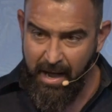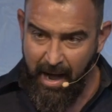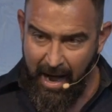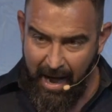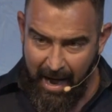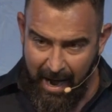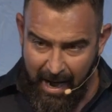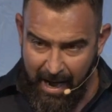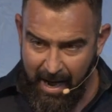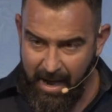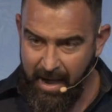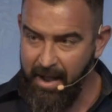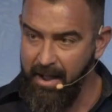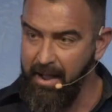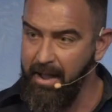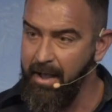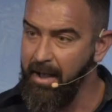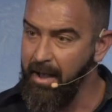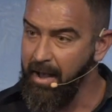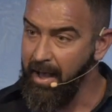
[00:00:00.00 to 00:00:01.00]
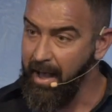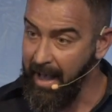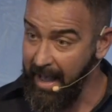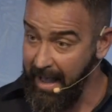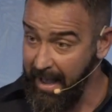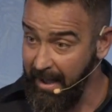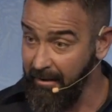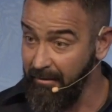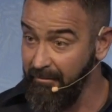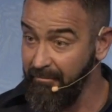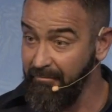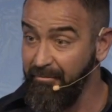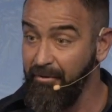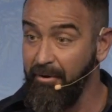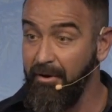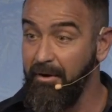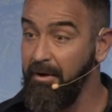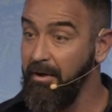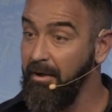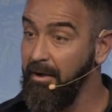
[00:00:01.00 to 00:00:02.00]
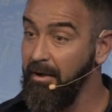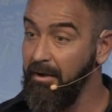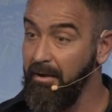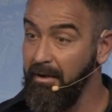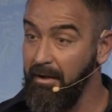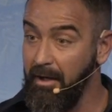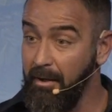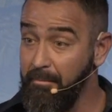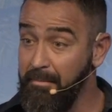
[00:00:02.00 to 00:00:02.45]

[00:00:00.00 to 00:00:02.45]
I have a